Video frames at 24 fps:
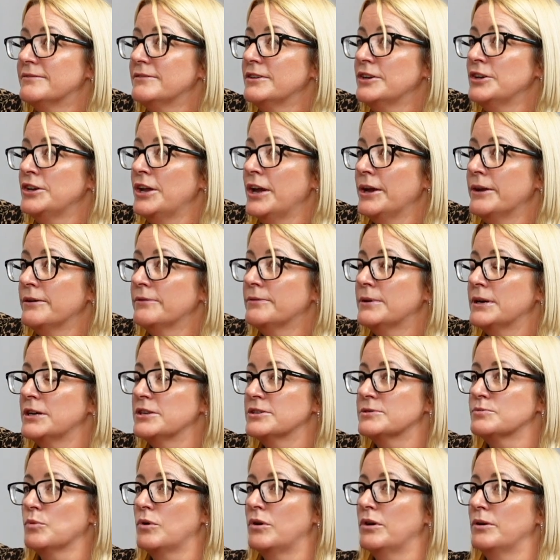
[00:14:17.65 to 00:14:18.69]
You know,
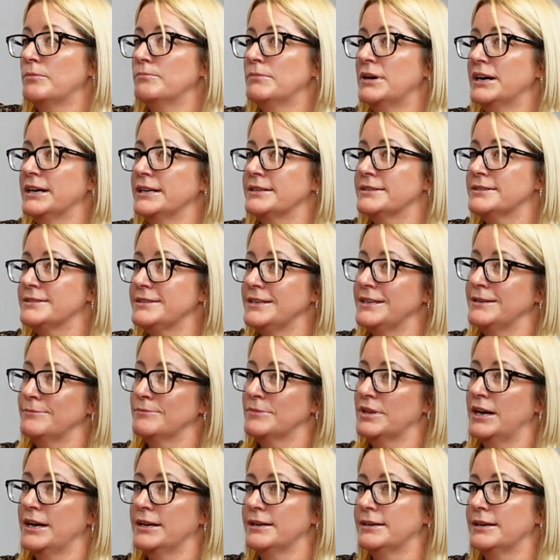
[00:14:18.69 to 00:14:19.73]
because what might
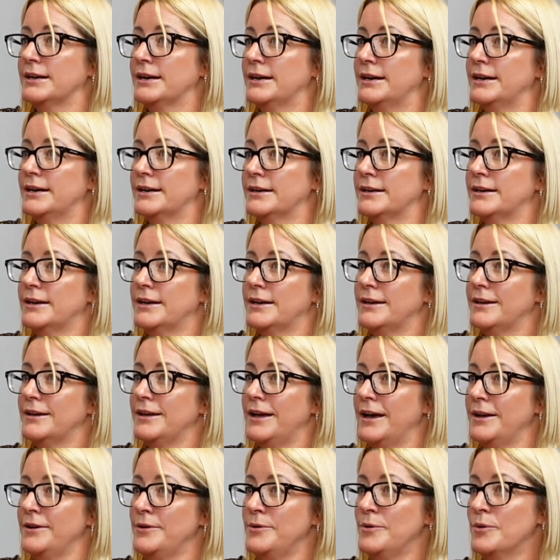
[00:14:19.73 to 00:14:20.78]
seem like a
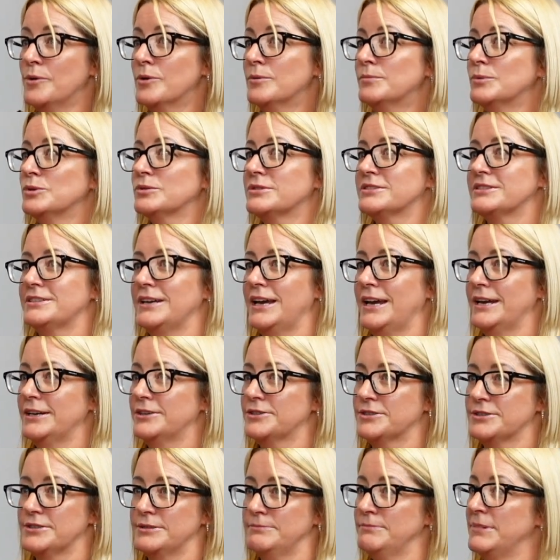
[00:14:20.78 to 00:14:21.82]
normal
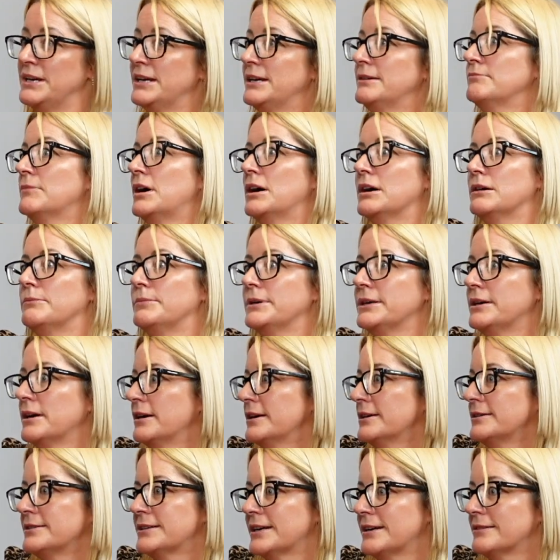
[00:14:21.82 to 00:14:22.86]
stage to me might be
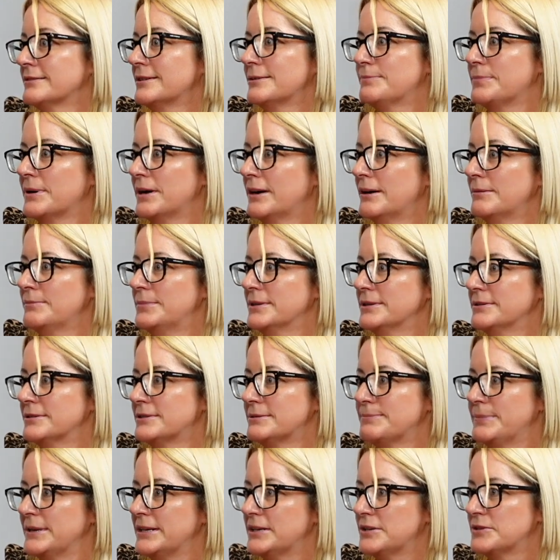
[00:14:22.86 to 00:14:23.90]
going down the pub and
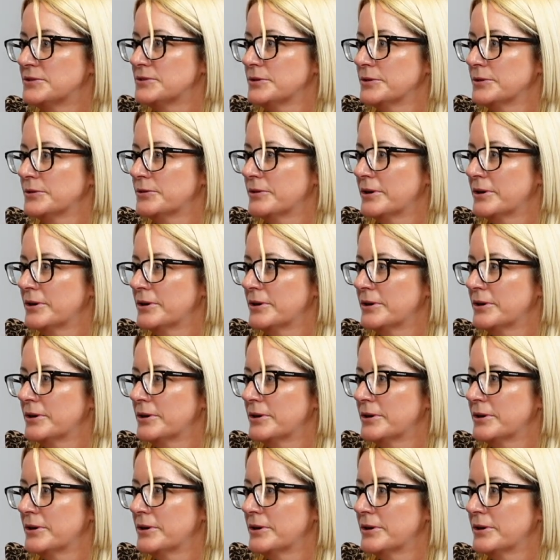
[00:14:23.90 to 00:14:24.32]
speaking to a